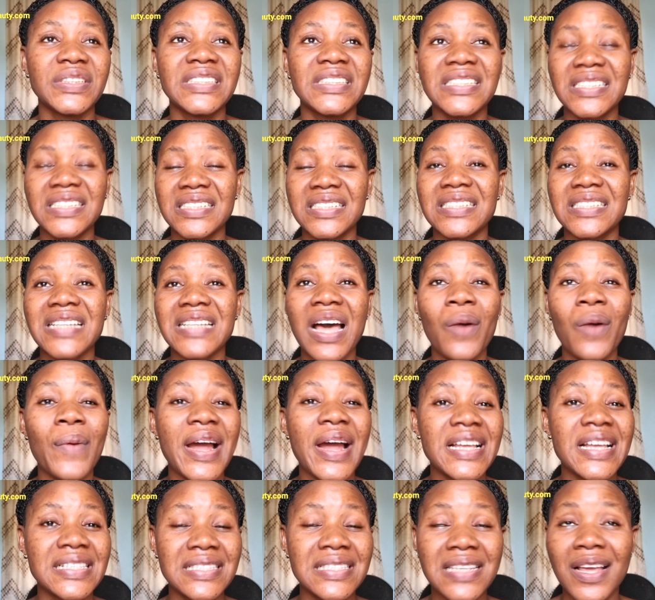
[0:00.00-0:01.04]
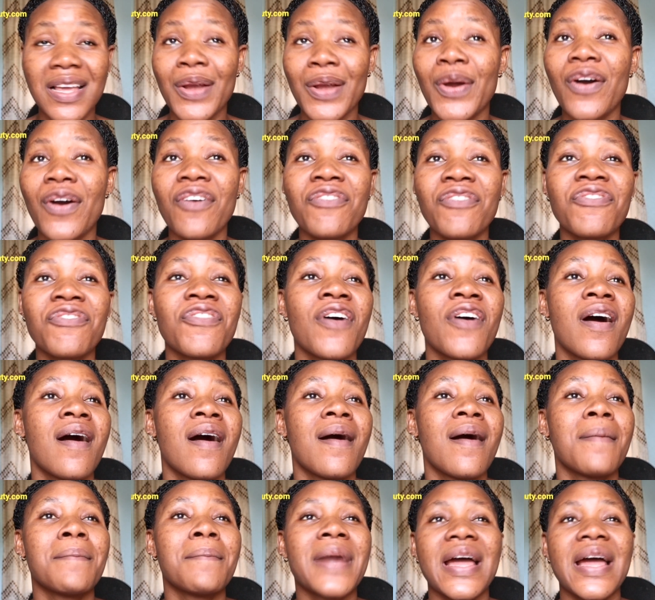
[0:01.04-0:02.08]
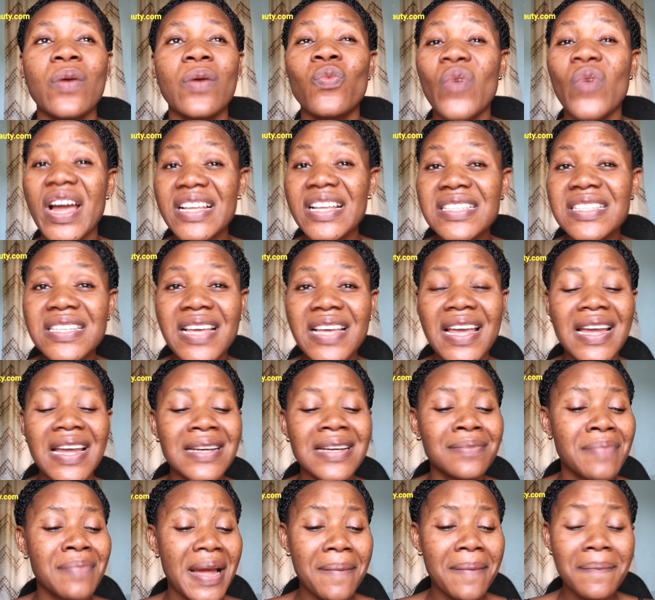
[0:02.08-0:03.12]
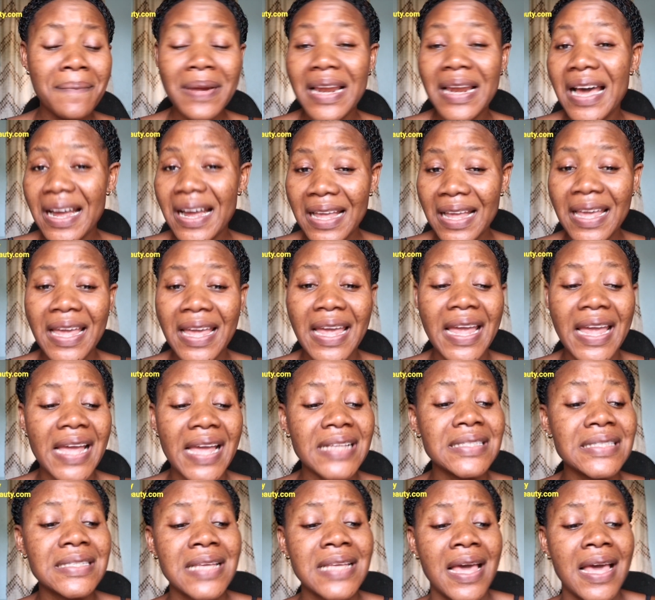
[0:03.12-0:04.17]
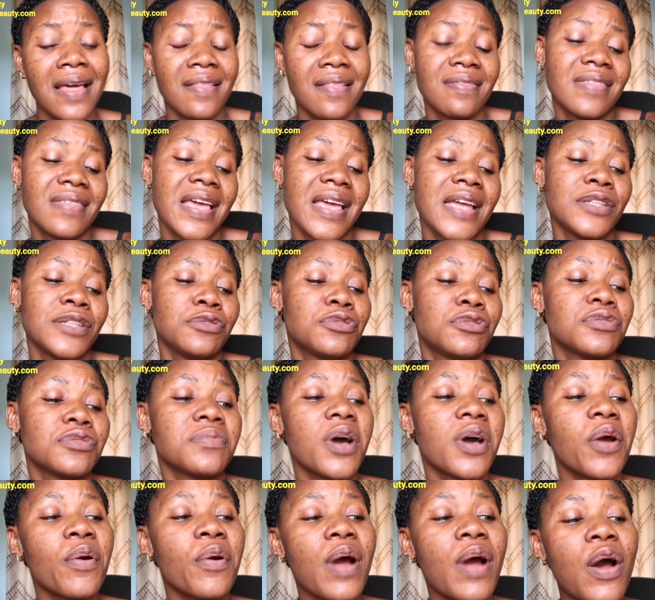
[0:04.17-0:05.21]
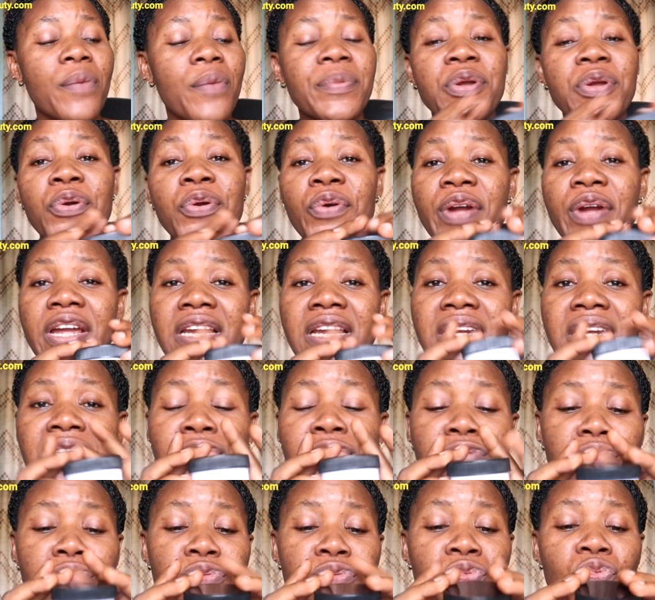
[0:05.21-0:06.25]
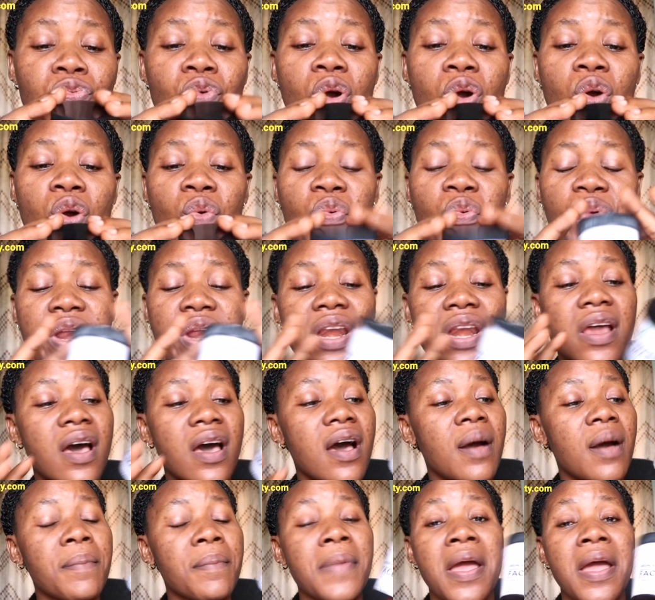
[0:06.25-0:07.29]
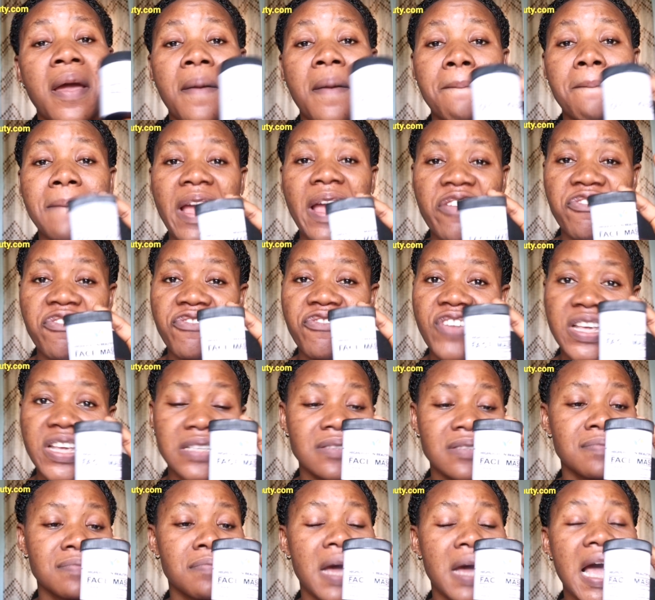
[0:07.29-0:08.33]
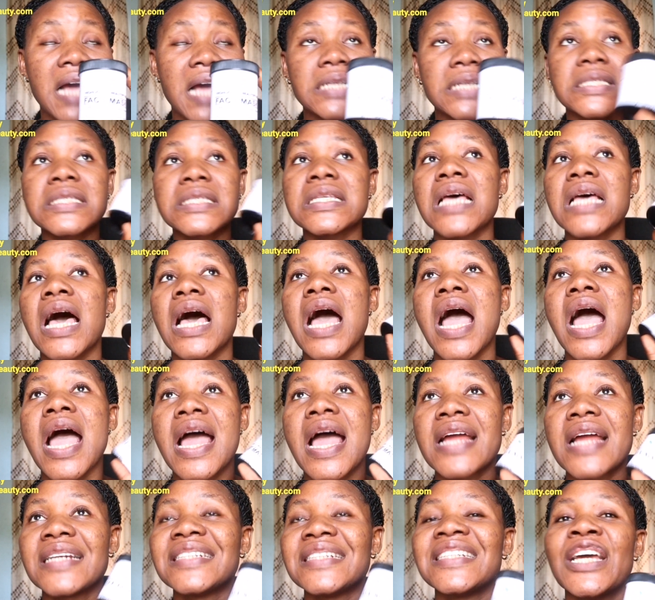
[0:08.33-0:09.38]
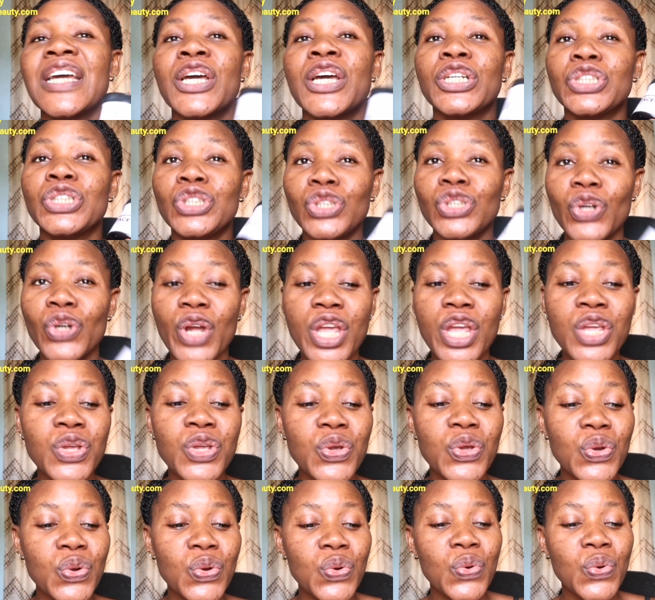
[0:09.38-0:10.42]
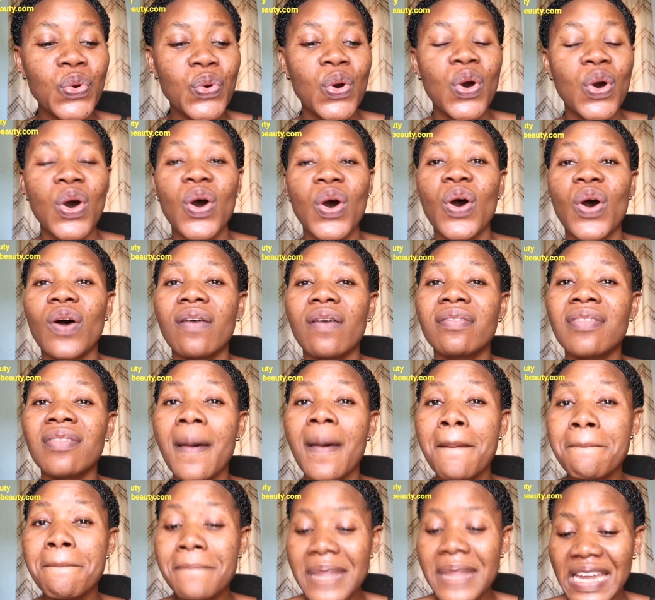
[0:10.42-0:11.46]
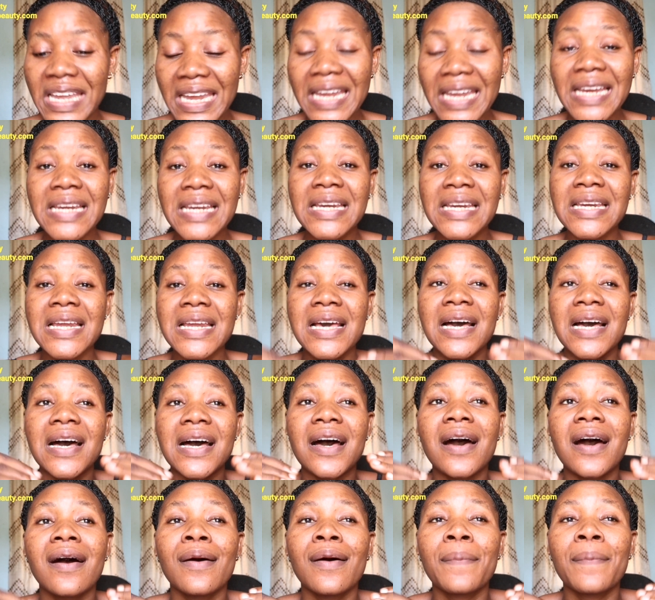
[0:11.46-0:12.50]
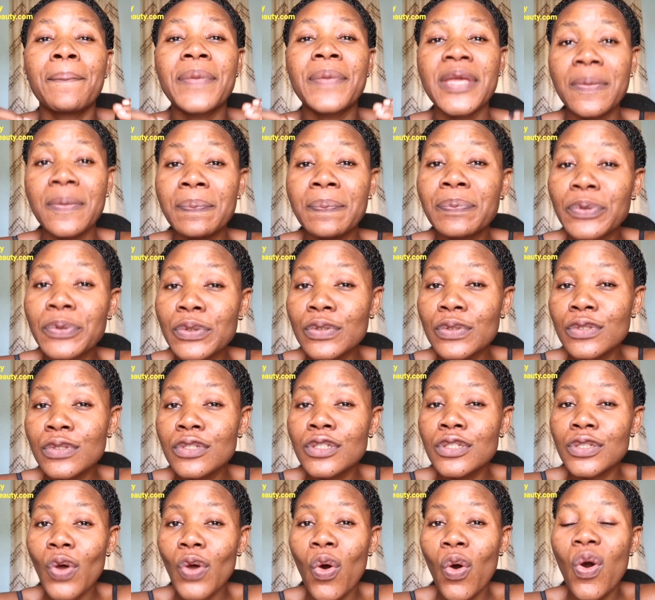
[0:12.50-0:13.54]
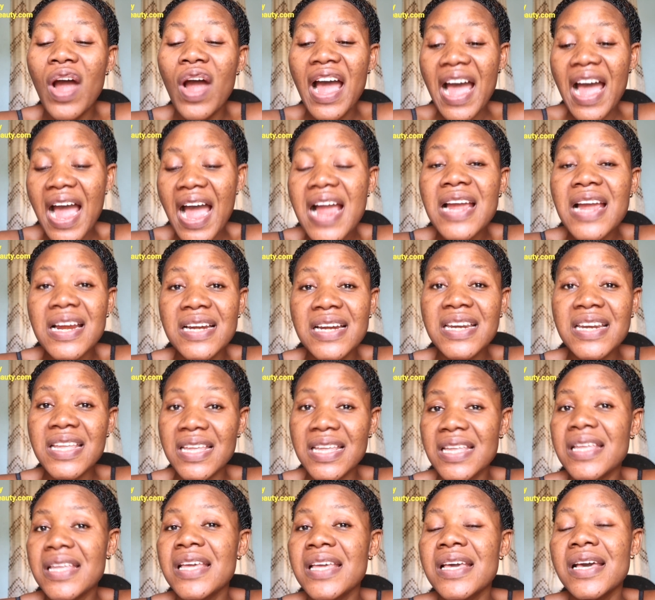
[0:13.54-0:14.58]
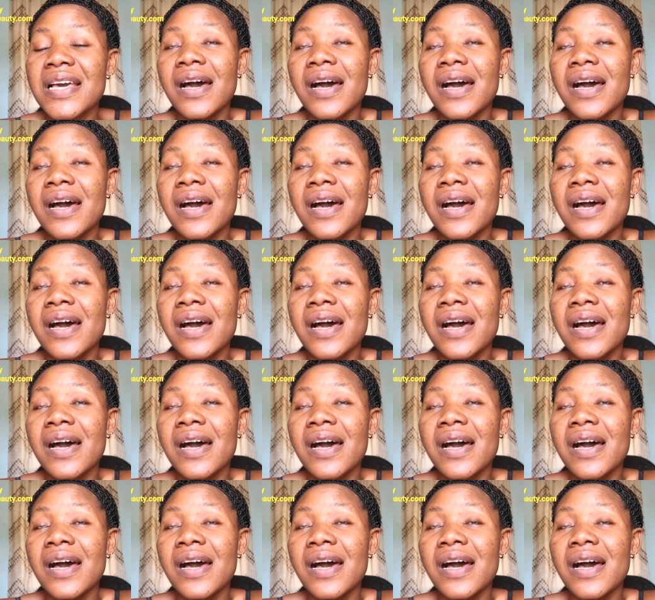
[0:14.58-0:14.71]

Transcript: This is how I take off my whitehead, my blackheads. Then tomorrow I'll be going into work with my face masks and showing you the main pimples or acne